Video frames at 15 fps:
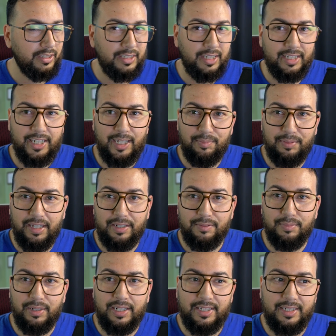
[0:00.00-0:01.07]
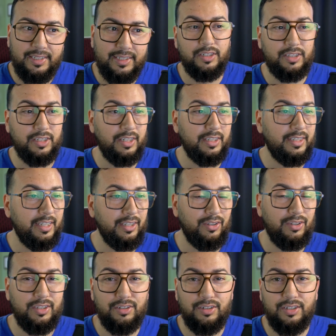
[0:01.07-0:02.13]
just got to keep that in mind. It's going to take
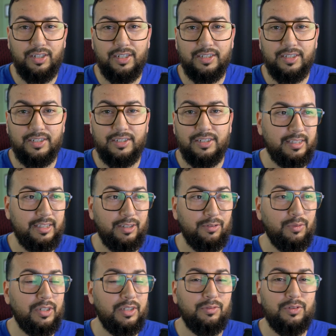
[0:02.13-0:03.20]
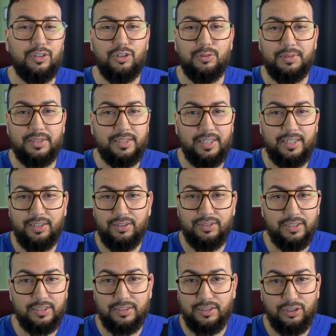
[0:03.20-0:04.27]
you a little longer than what it would normally take you
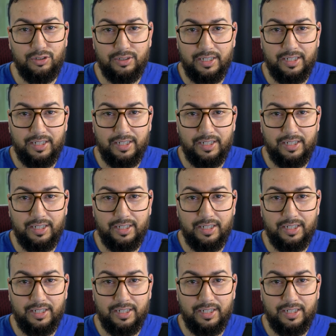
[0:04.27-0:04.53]
just to do the